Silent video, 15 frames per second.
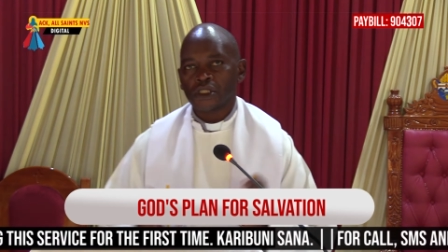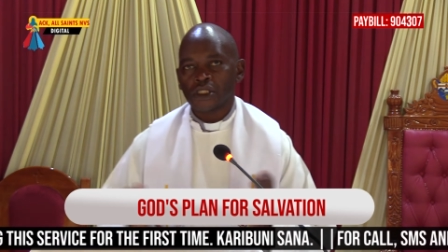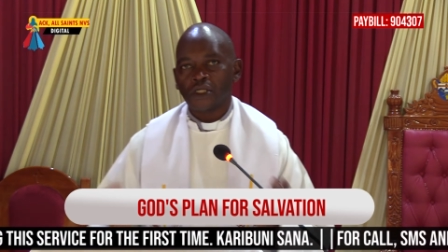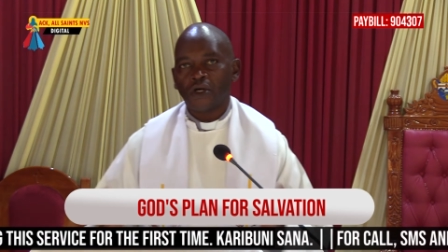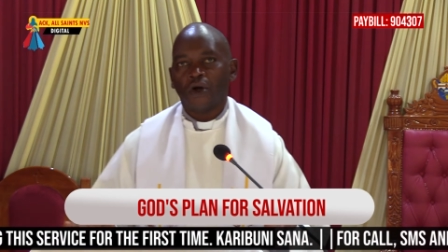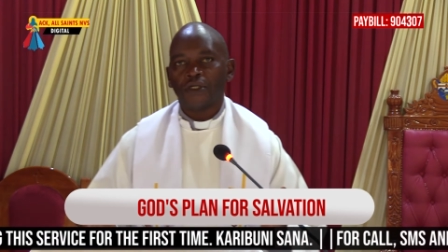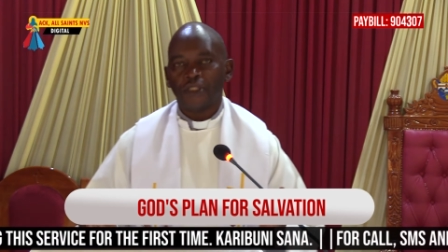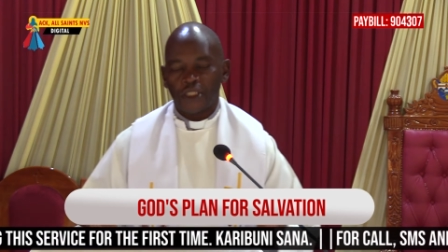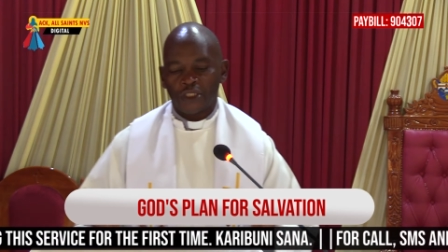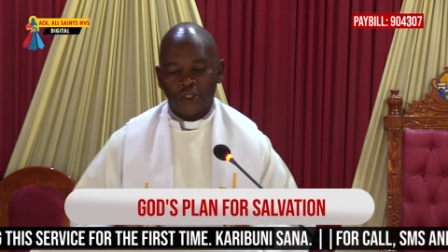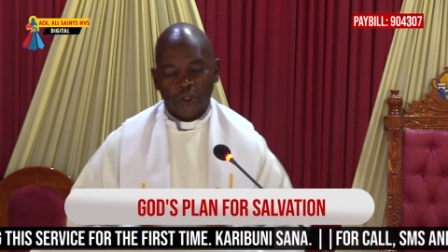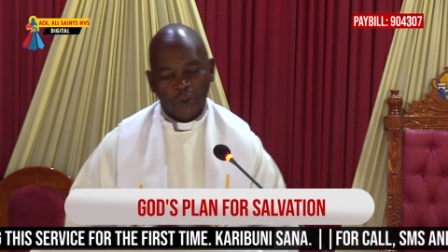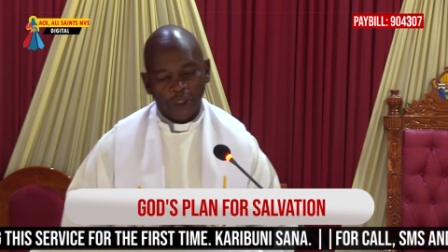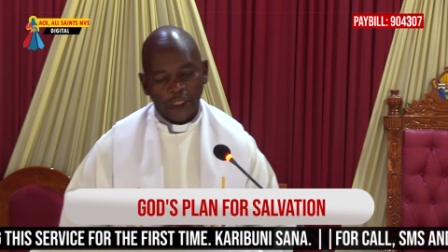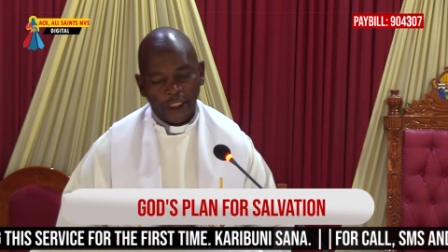God is
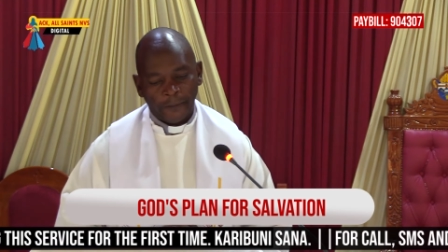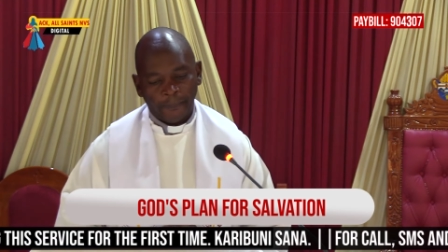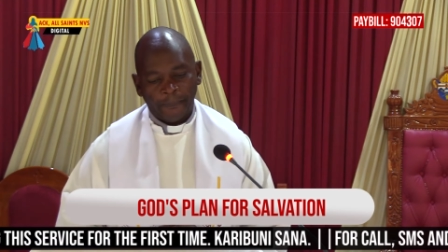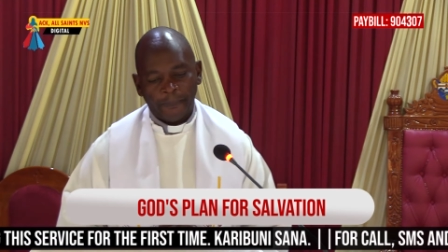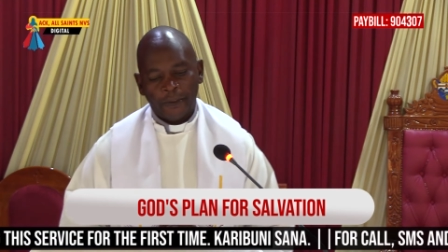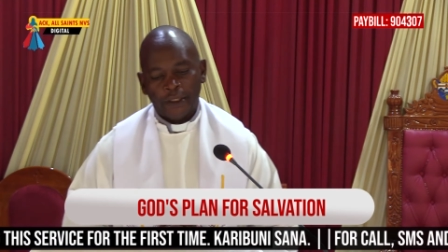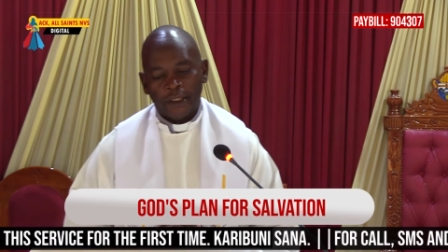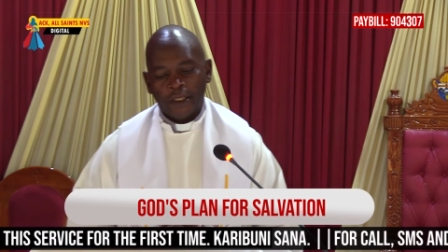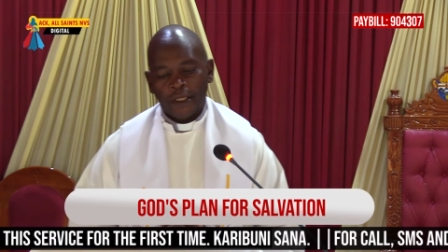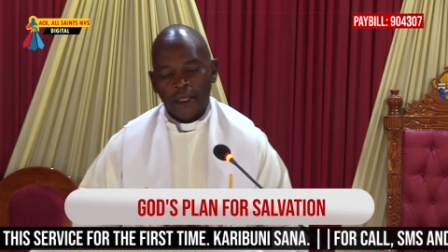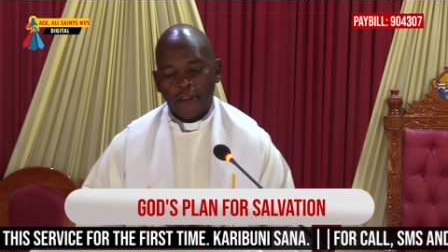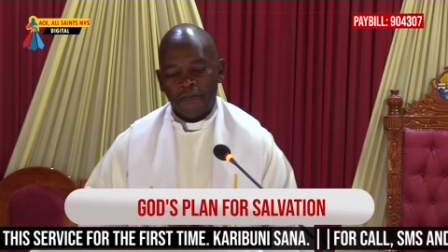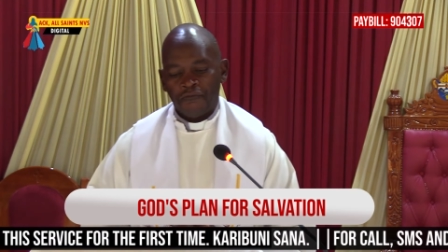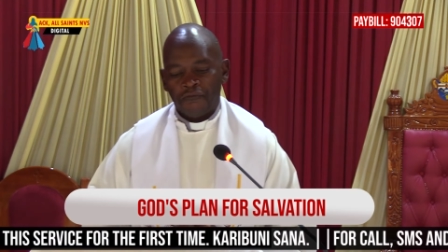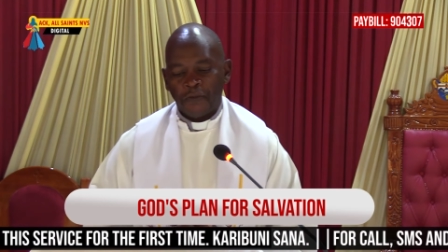holy.
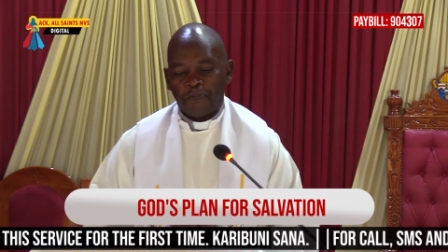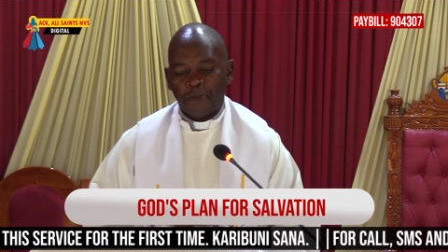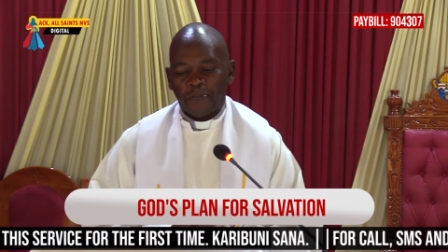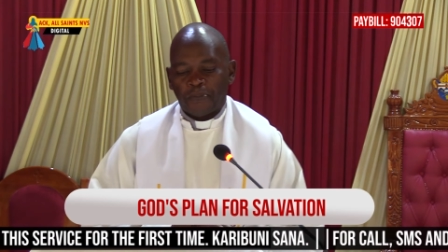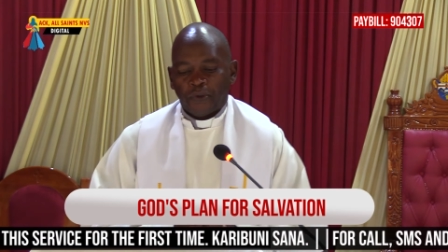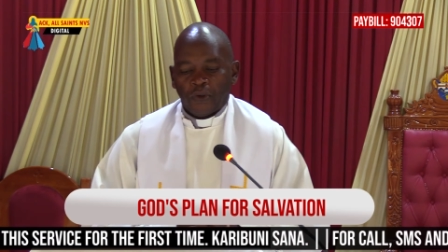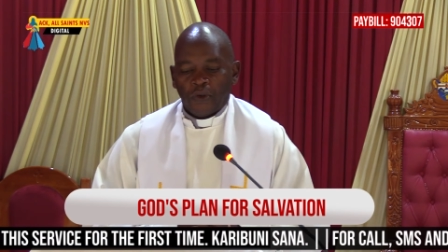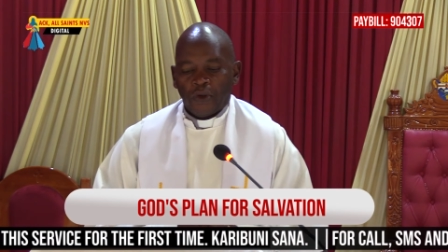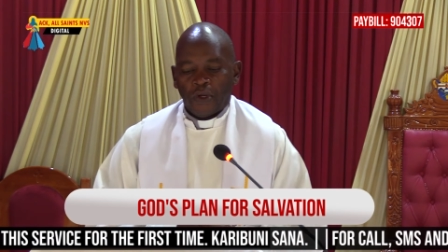The people